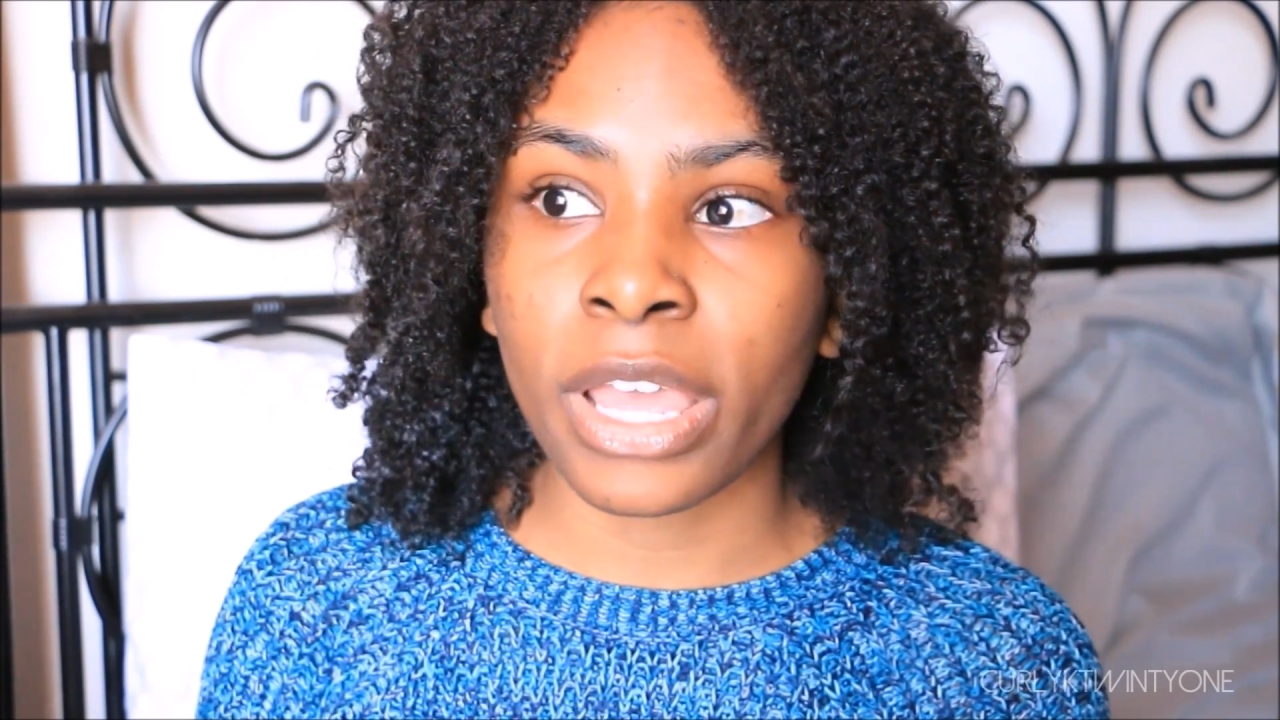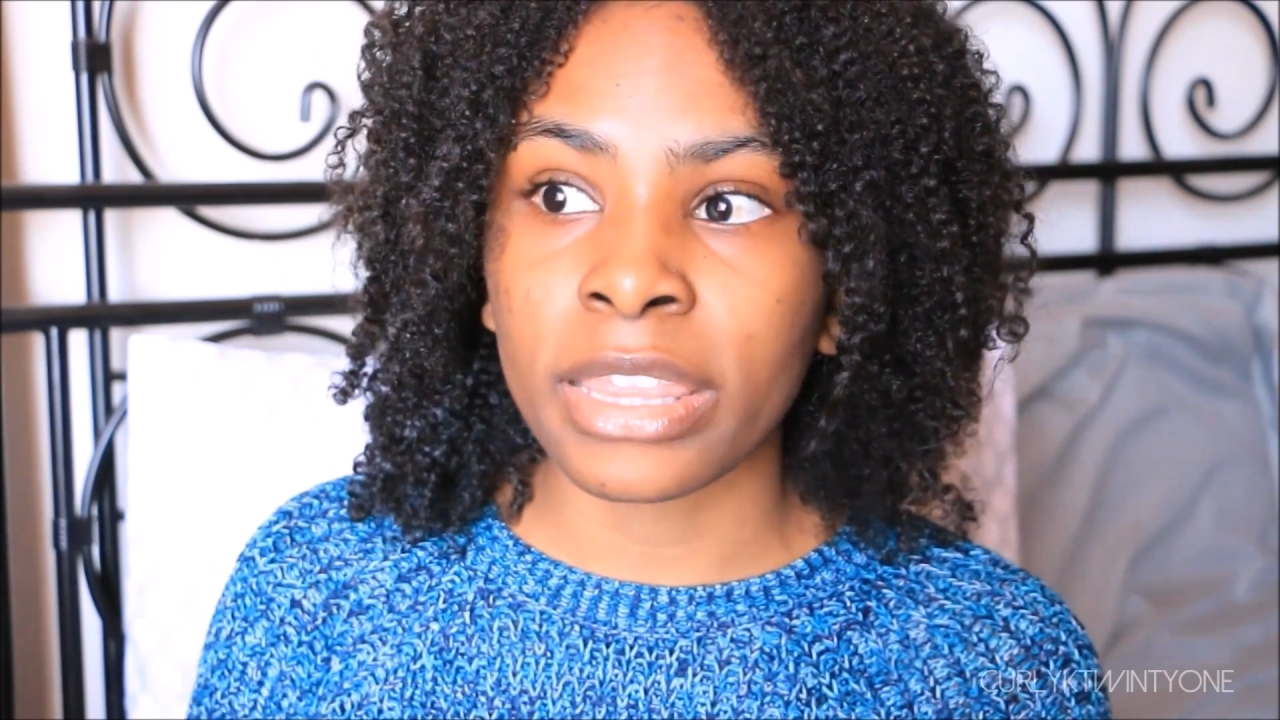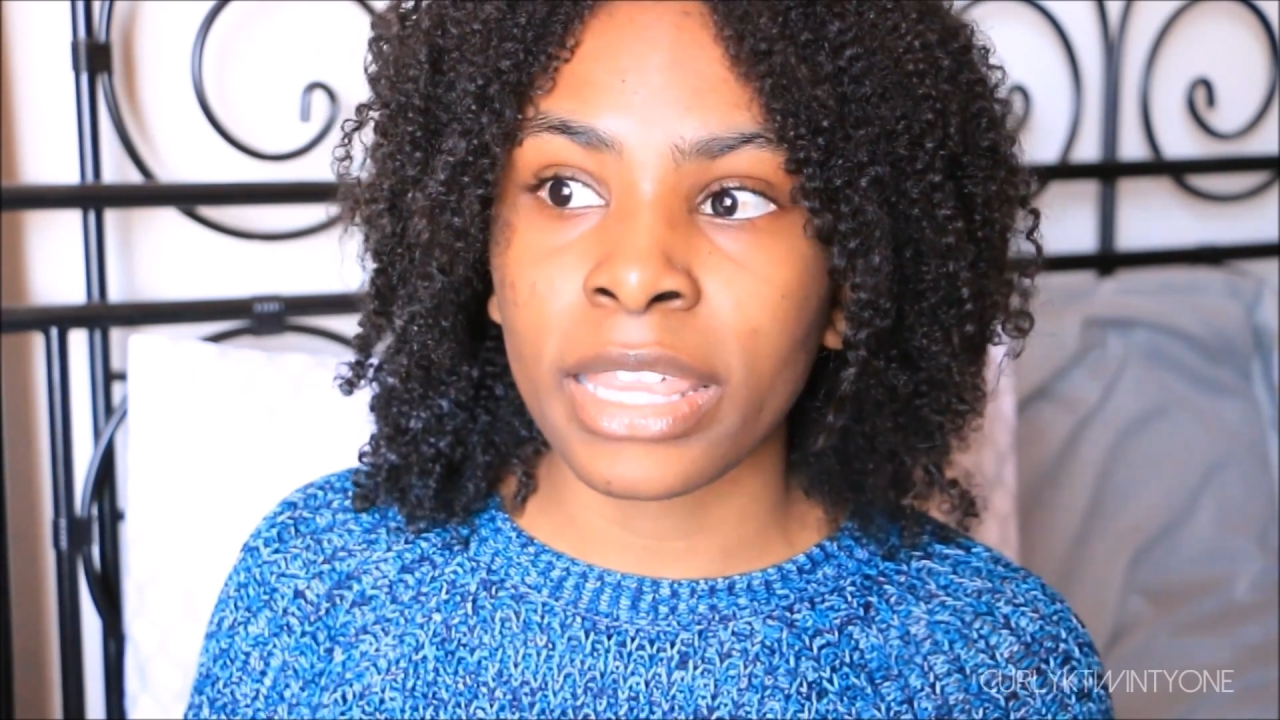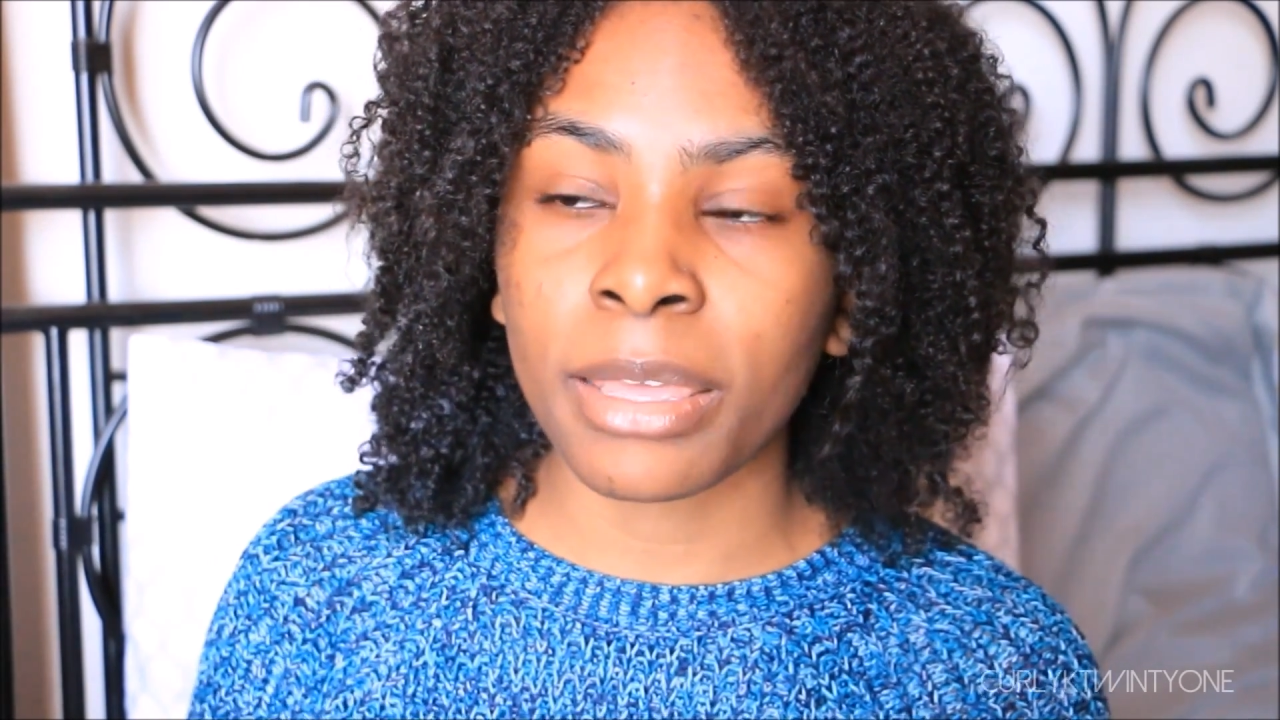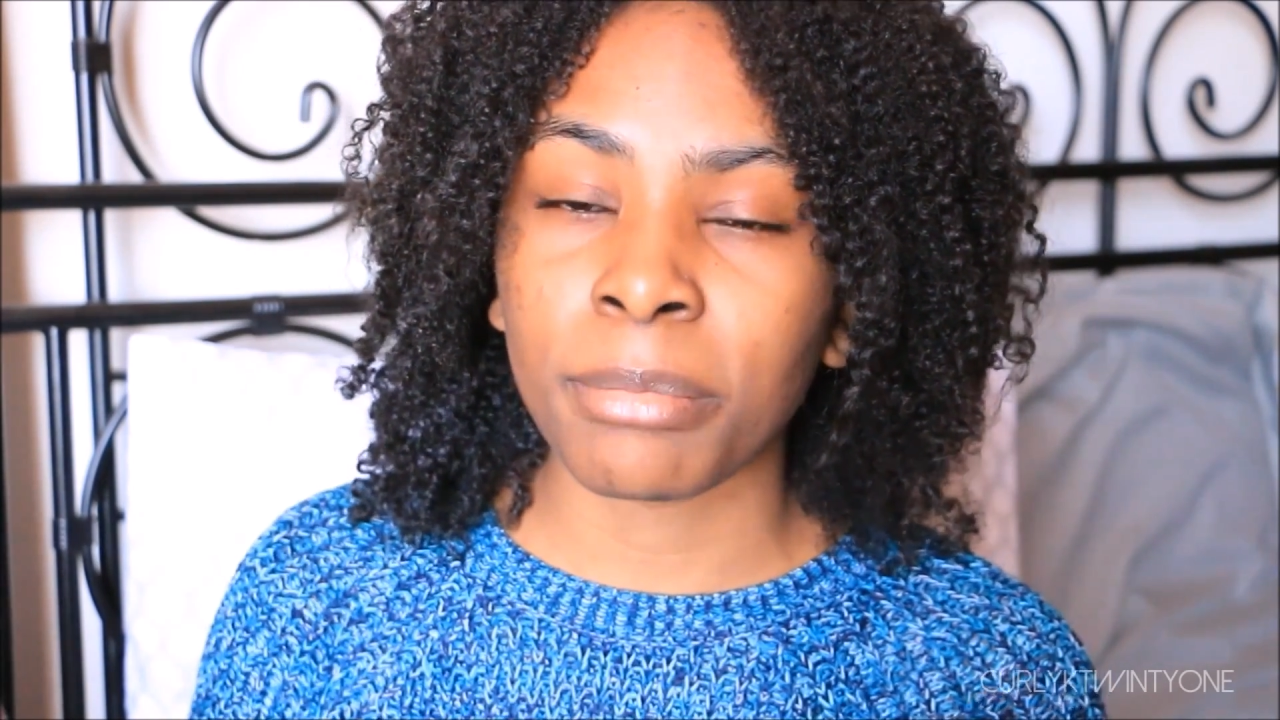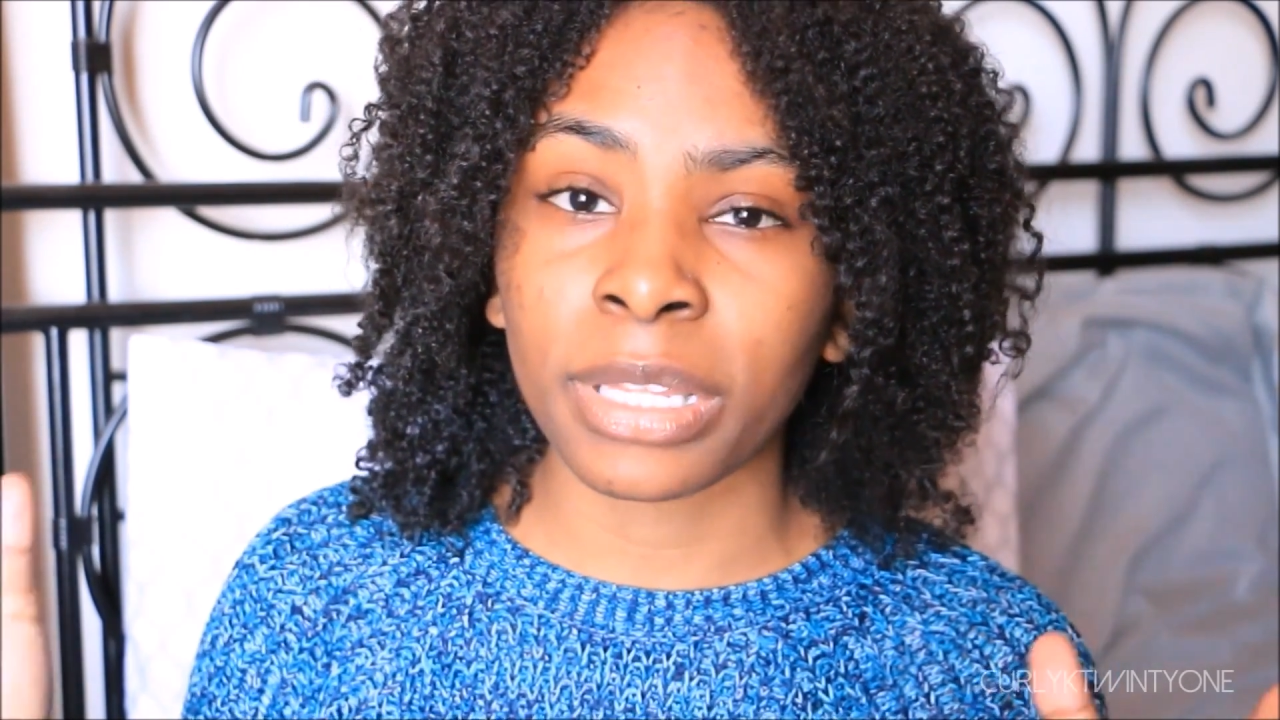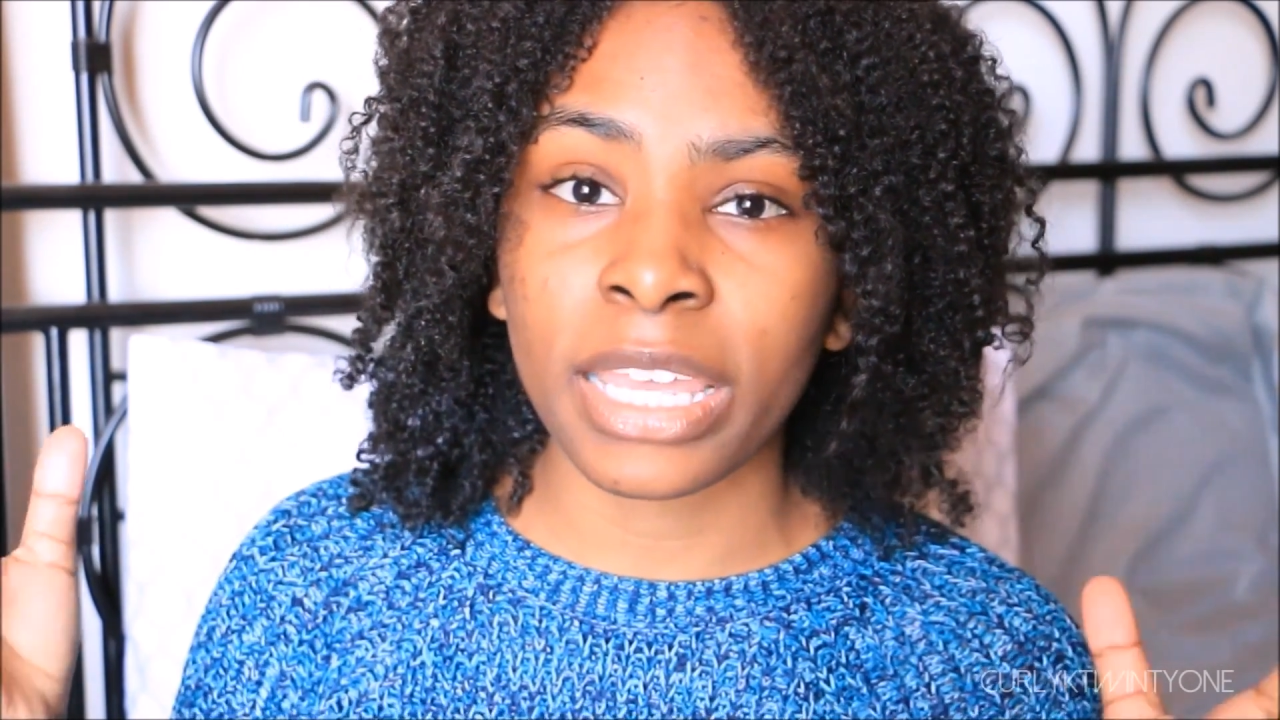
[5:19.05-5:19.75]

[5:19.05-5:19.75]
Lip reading: and then